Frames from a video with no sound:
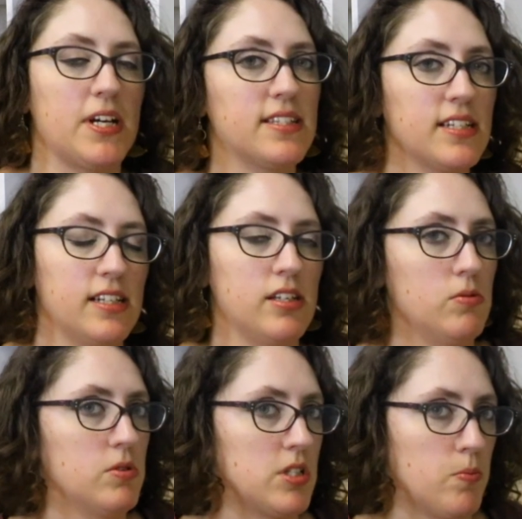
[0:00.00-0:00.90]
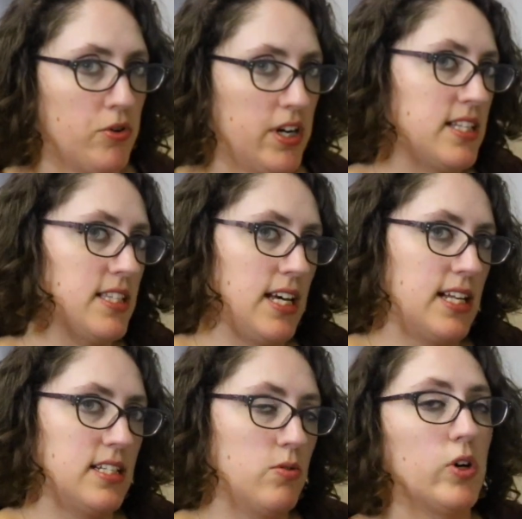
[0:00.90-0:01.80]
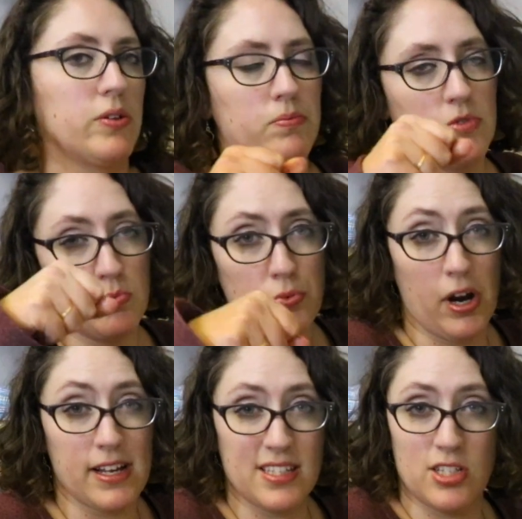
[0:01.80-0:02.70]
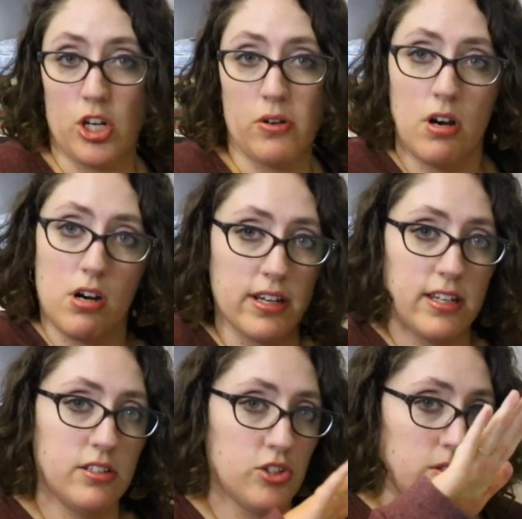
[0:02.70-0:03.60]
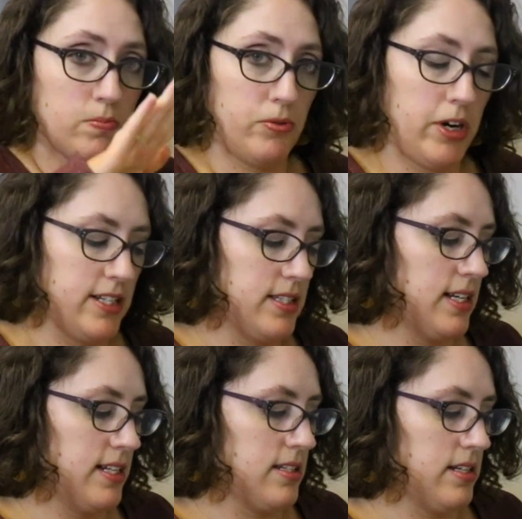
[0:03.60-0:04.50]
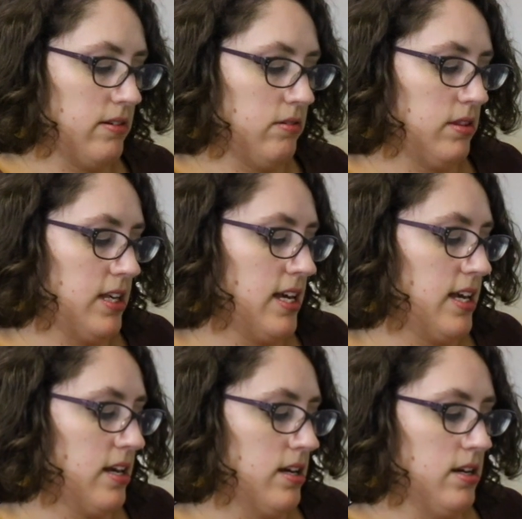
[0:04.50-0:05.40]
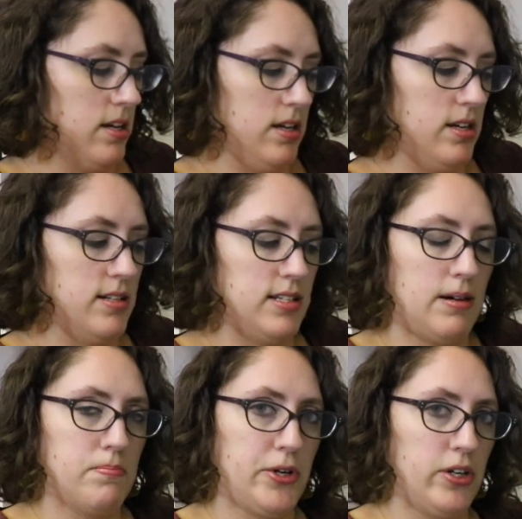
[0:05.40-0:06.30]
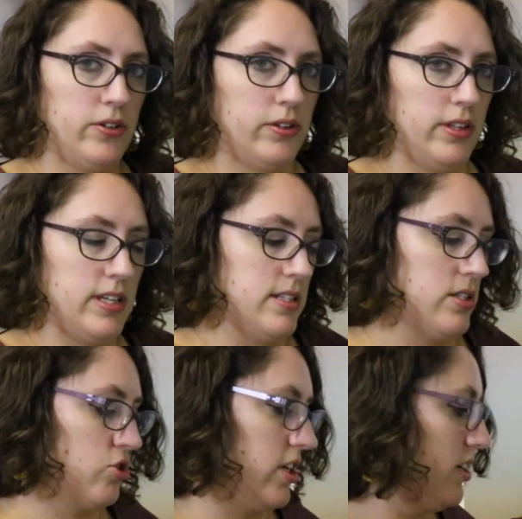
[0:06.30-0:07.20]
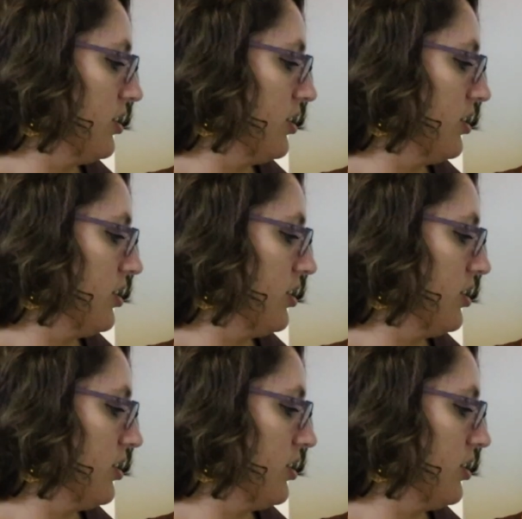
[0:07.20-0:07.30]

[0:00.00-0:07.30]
basically you want to press and, well, press, don't iron, just press until the damp cloth is dry. You